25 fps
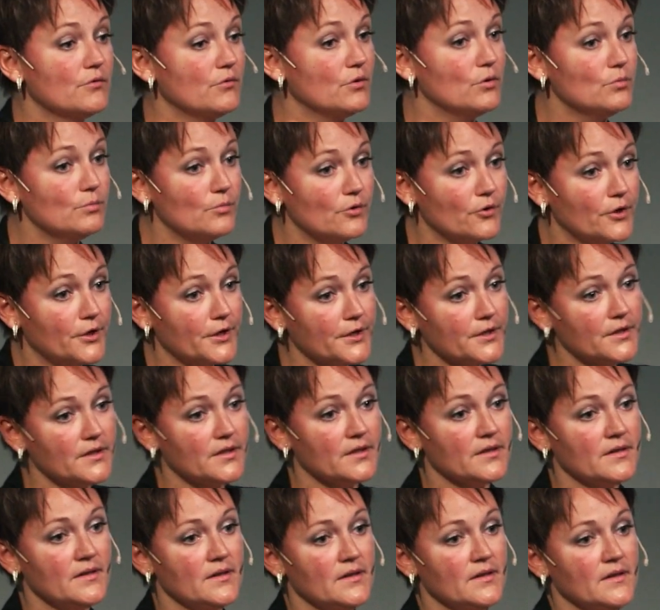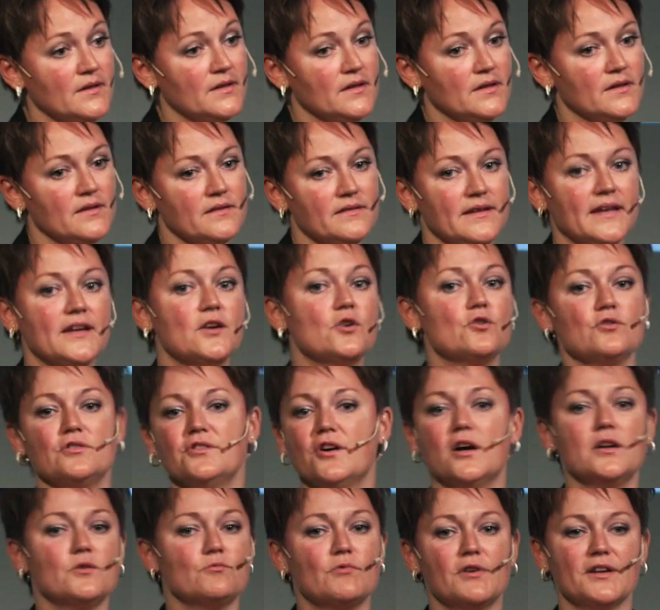group work. They could
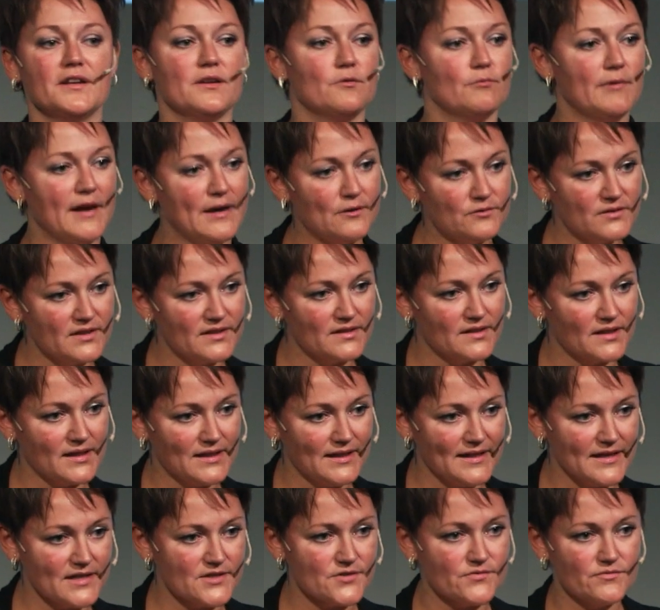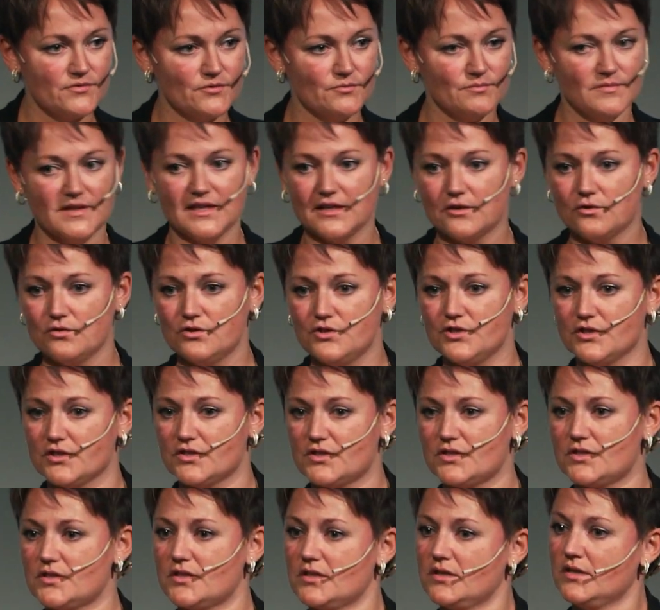not run around in the classroom. They could
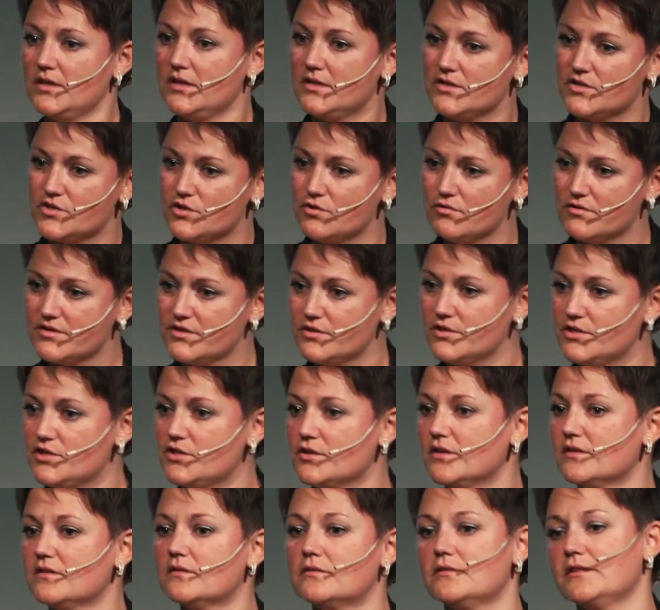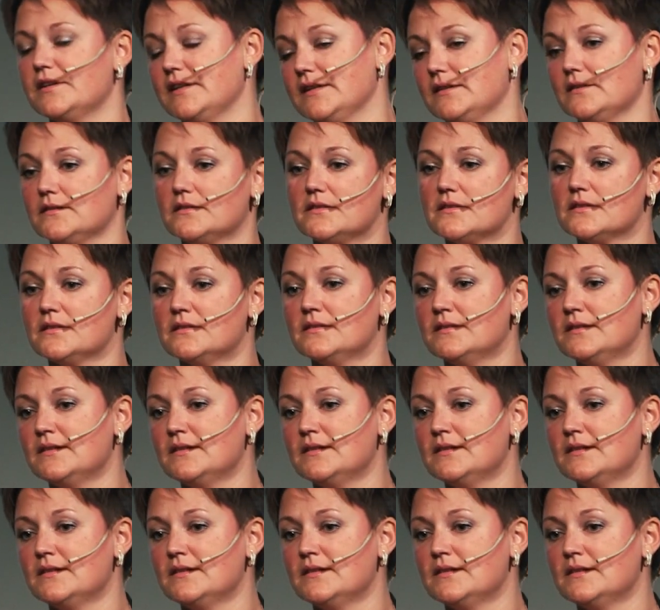just talk to each other and,